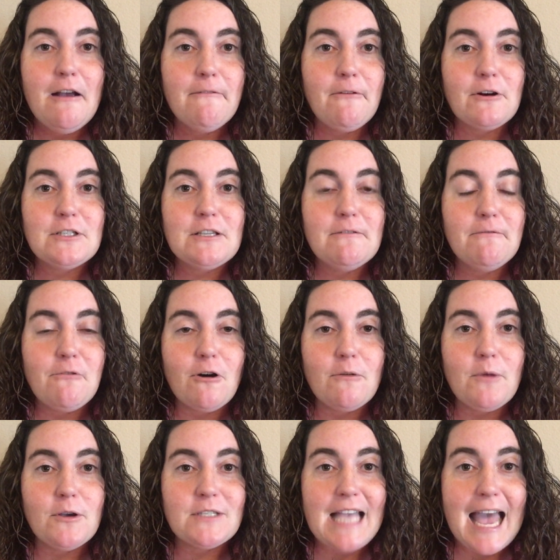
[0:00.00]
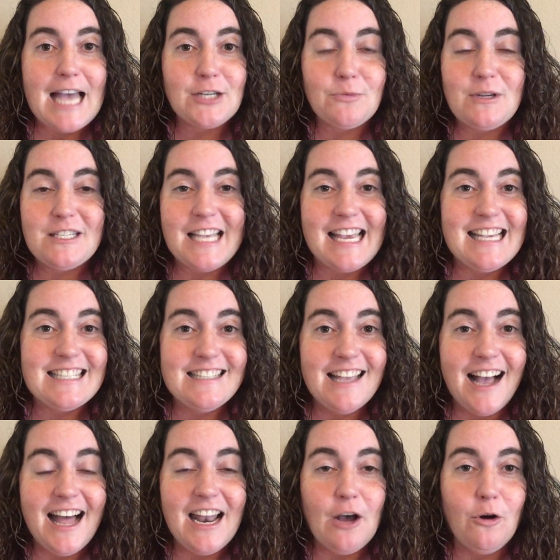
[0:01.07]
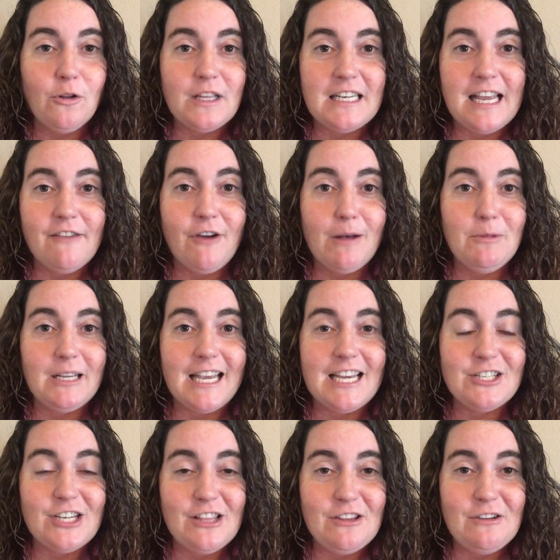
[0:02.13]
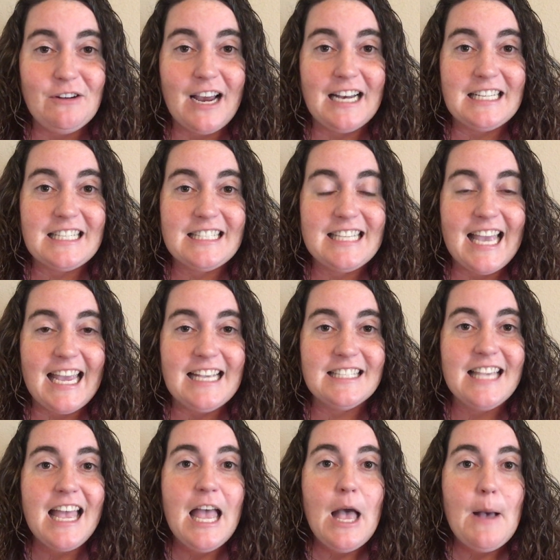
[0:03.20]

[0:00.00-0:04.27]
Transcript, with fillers: First and foremost, Ash Wednesday is not a holy day of obligation in the United States